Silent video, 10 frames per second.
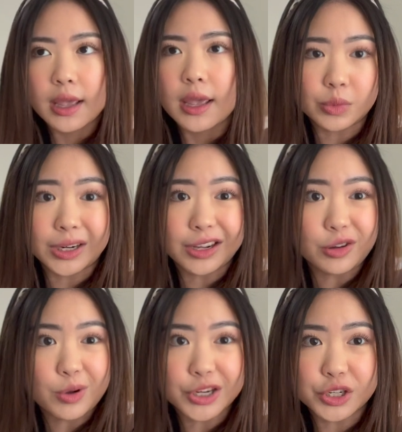We're gonna go
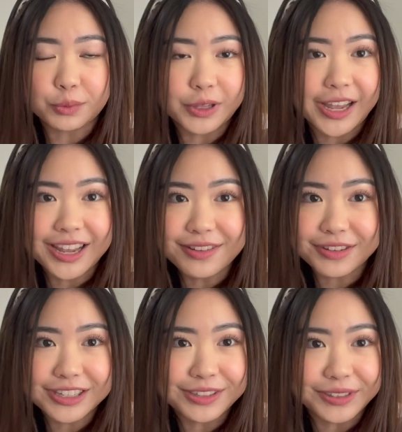watch her play, which
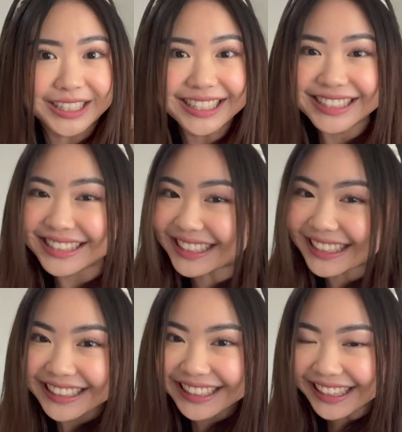is really
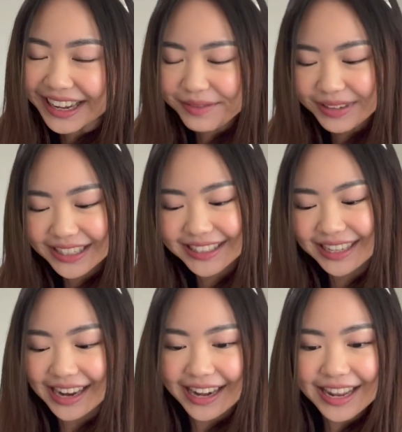exciting. I'm
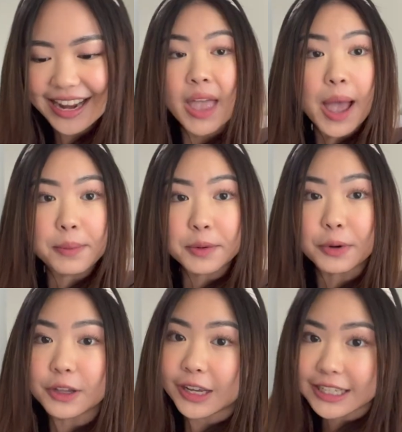excited. I'm gonna
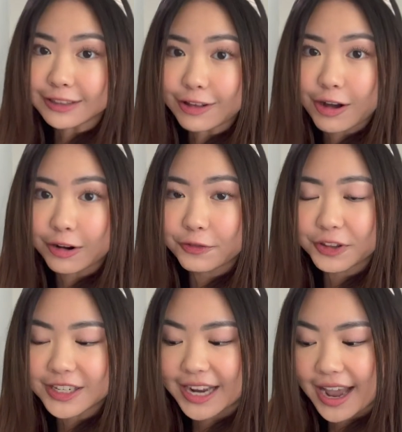bring you guys along for the
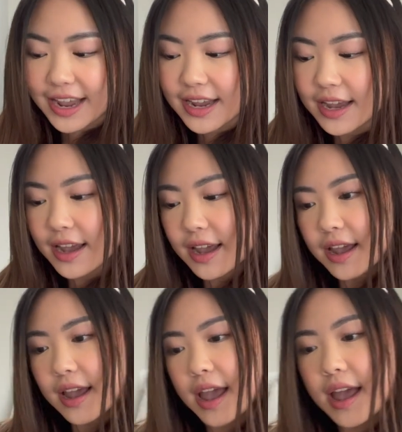day,
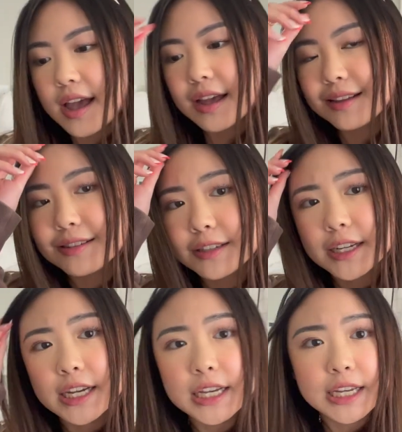and
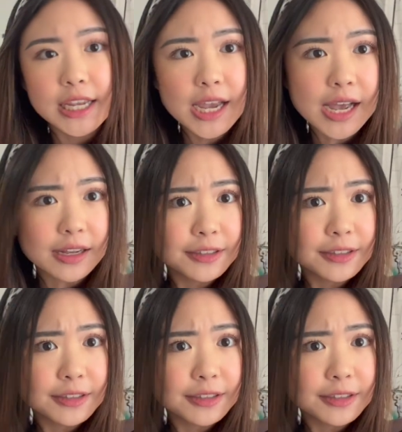yeah.